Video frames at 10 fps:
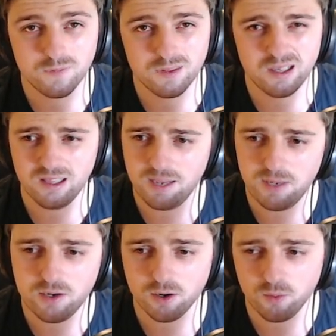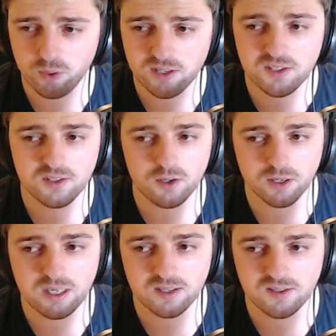let me know when this
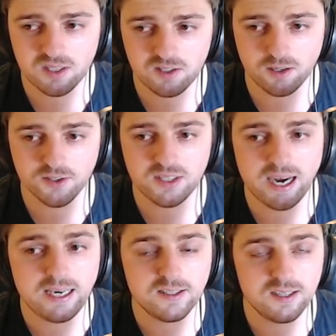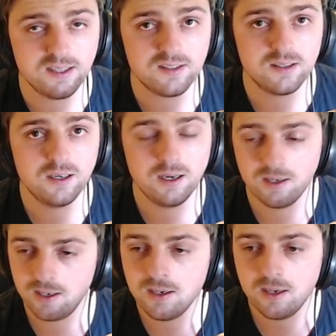stock hits $6.80,
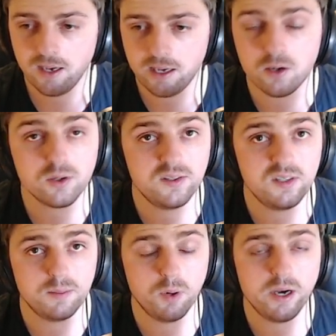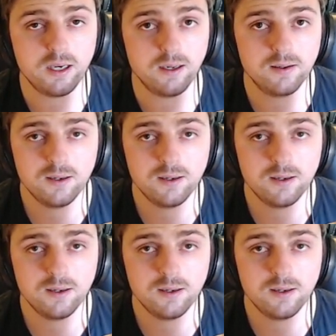and I'll consider buying it.